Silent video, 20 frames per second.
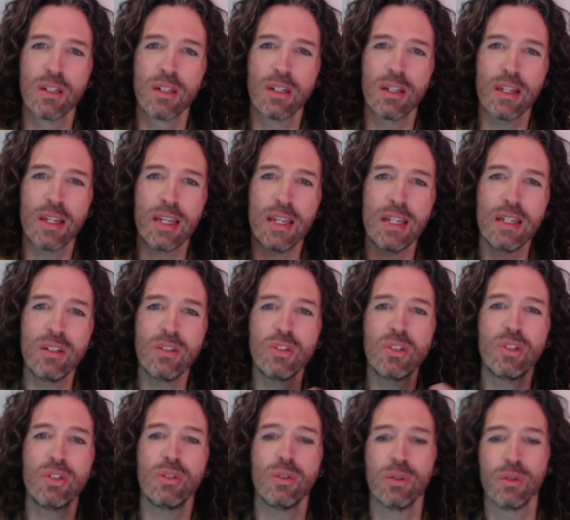
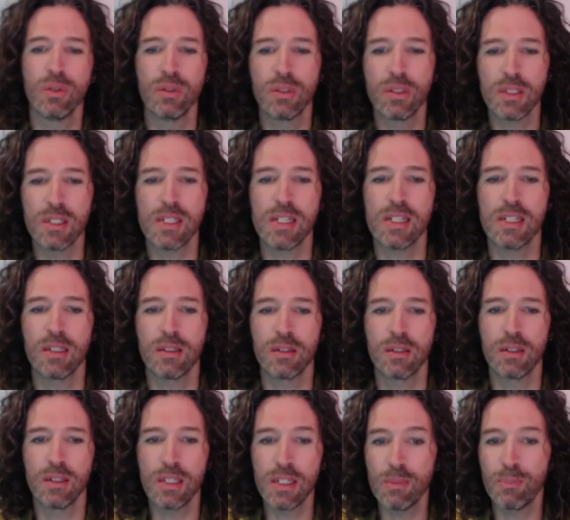into the deep,
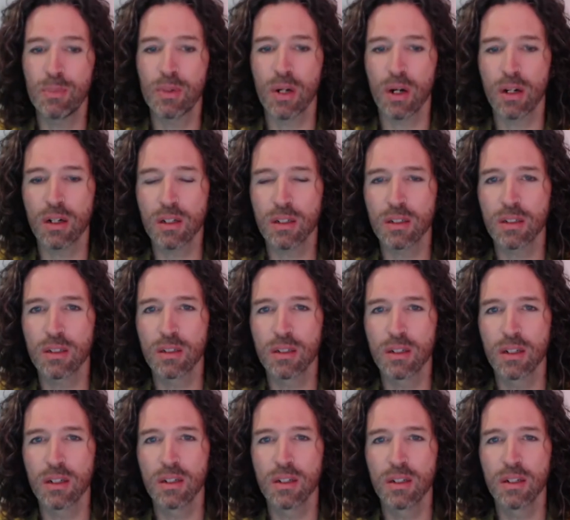deep dark
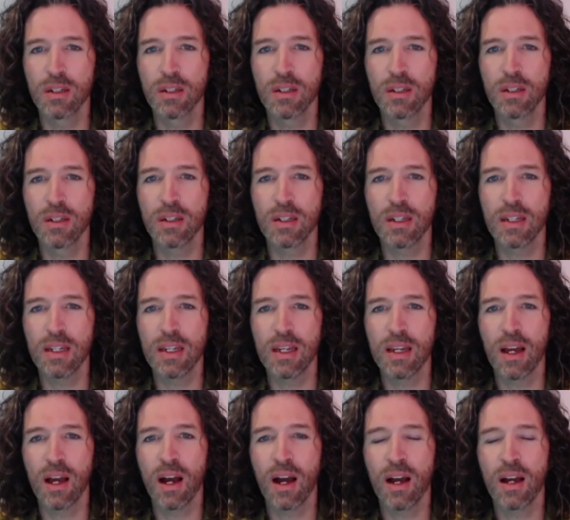
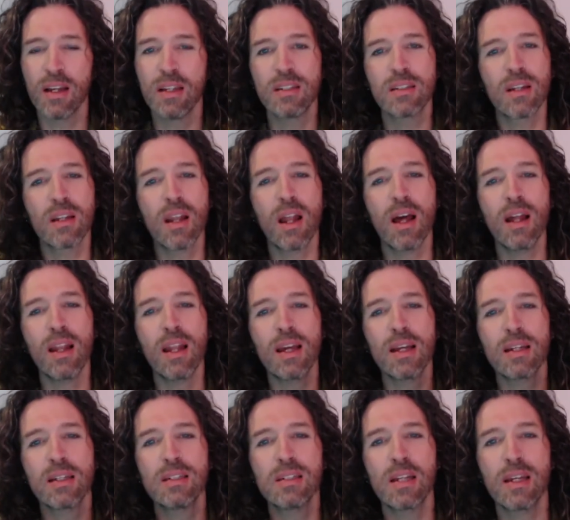uh, is a lot
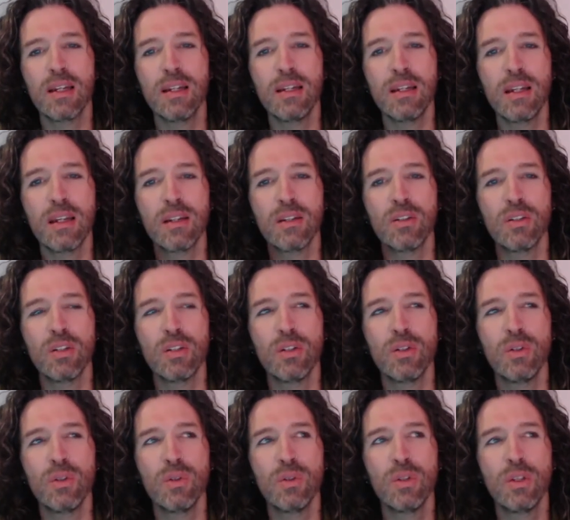like attending
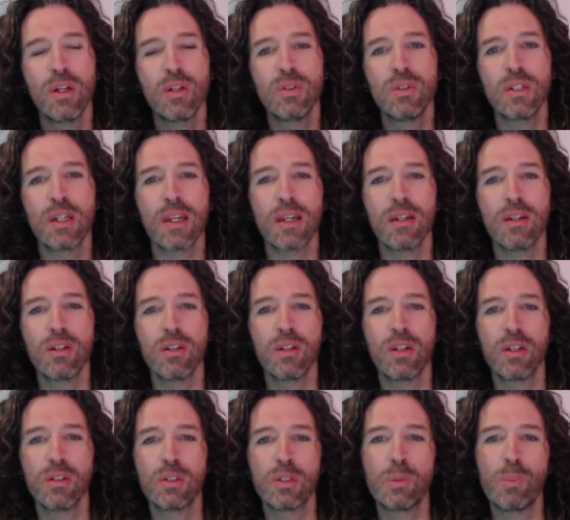to those in
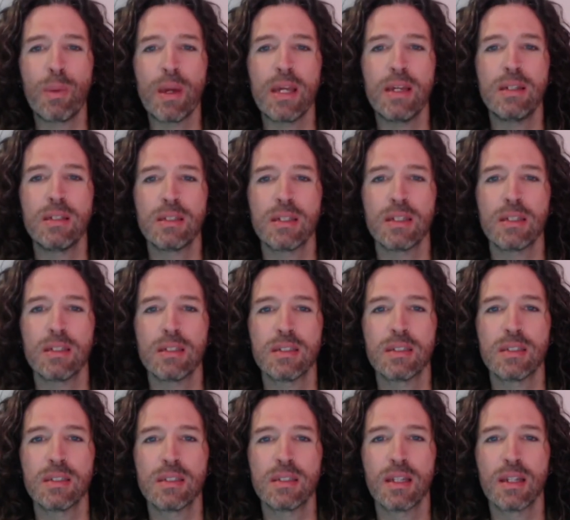those
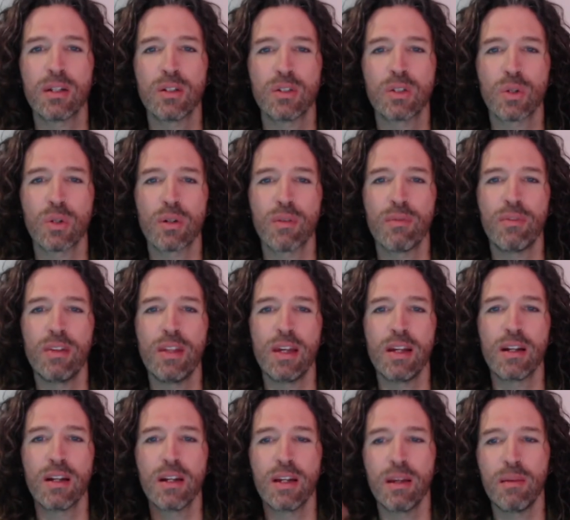spaces that are sort of
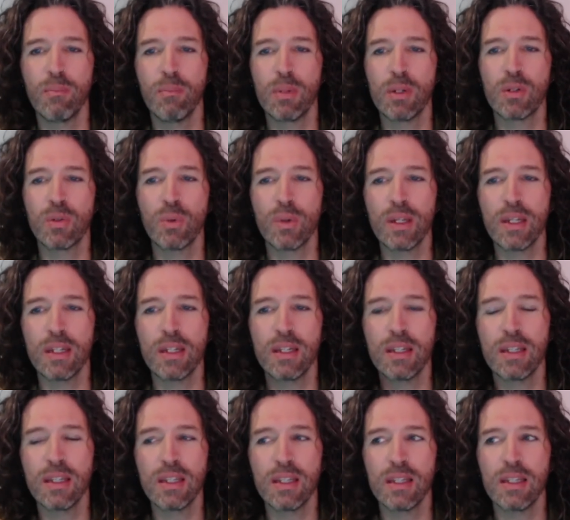there in between
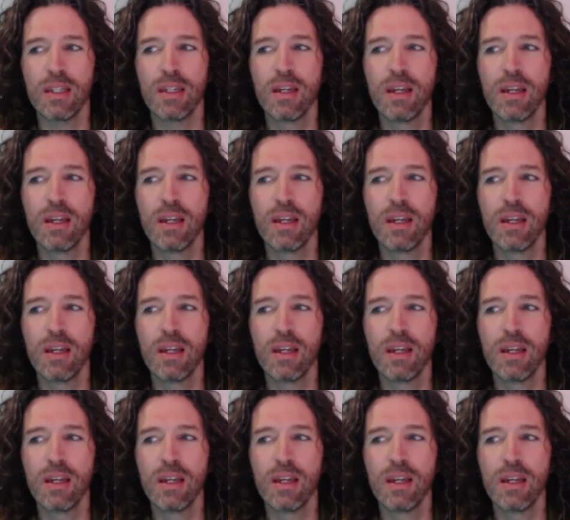the